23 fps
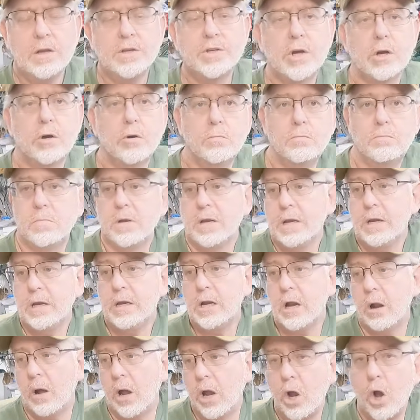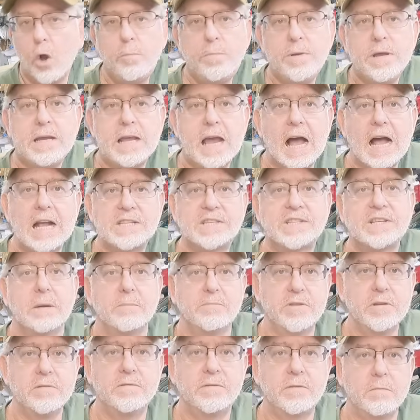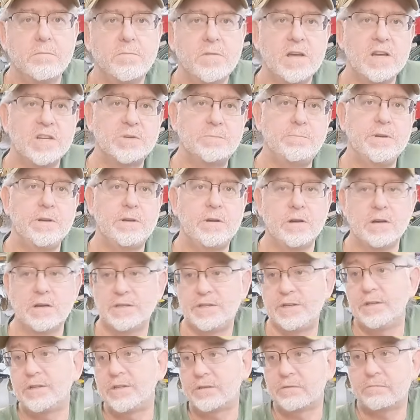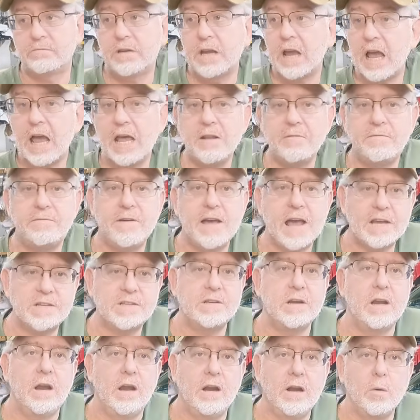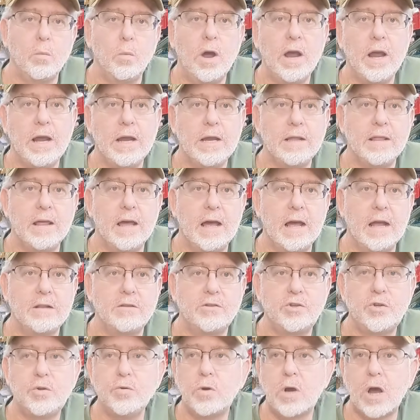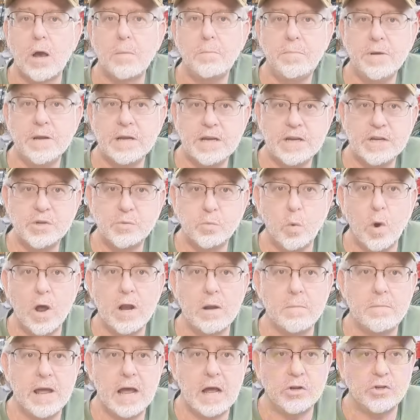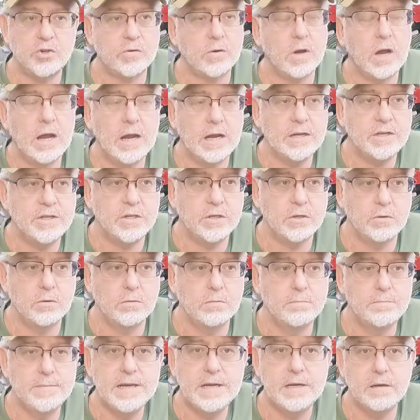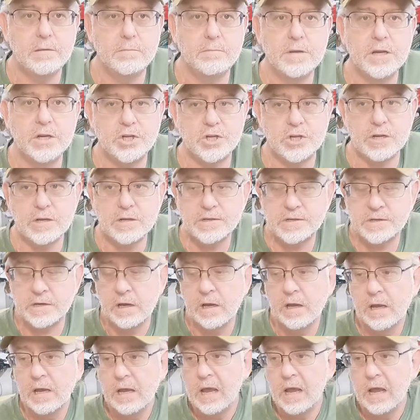So, I hope you got something from this, because it's kind of fascinating the way that two companies went about trying to meet emissions.